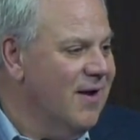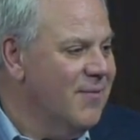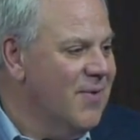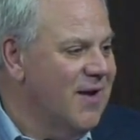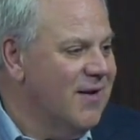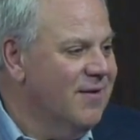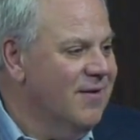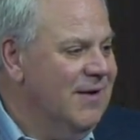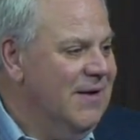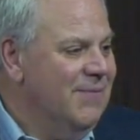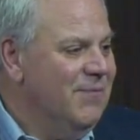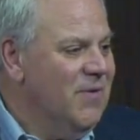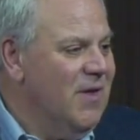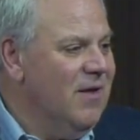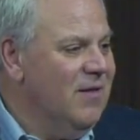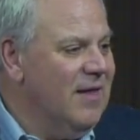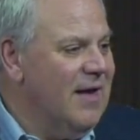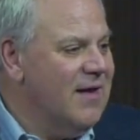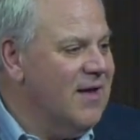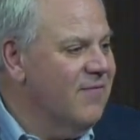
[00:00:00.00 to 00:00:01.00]
I mean,
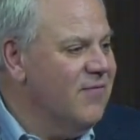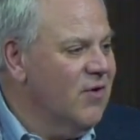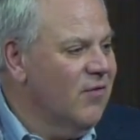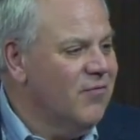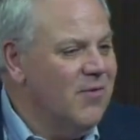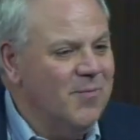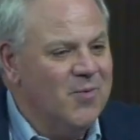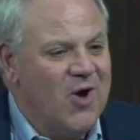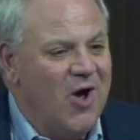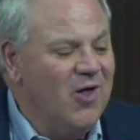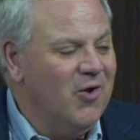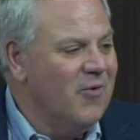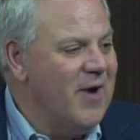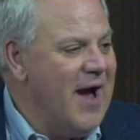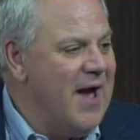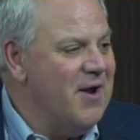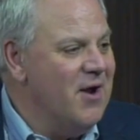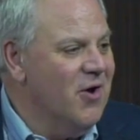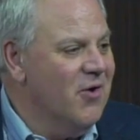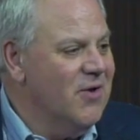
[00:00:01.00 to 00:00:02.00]
like if you're from
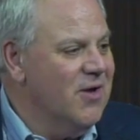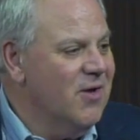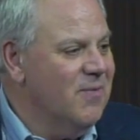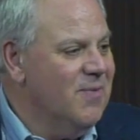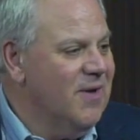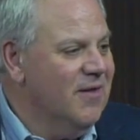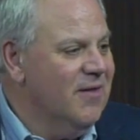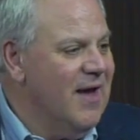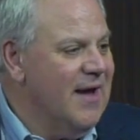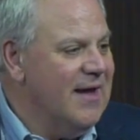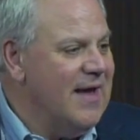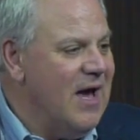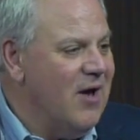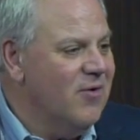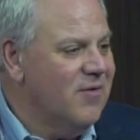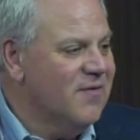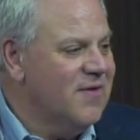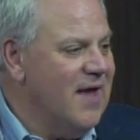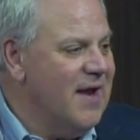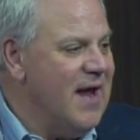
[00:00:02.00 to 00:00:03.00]
Colorado, you'd be like, how
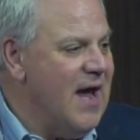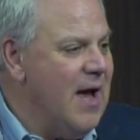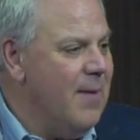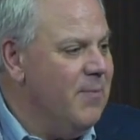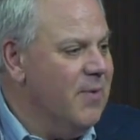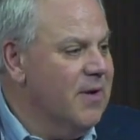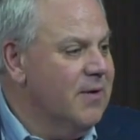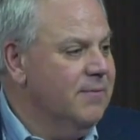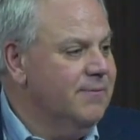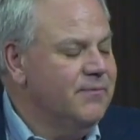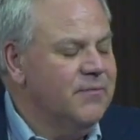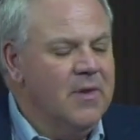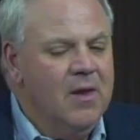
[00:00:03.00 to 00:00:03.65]
does that happen?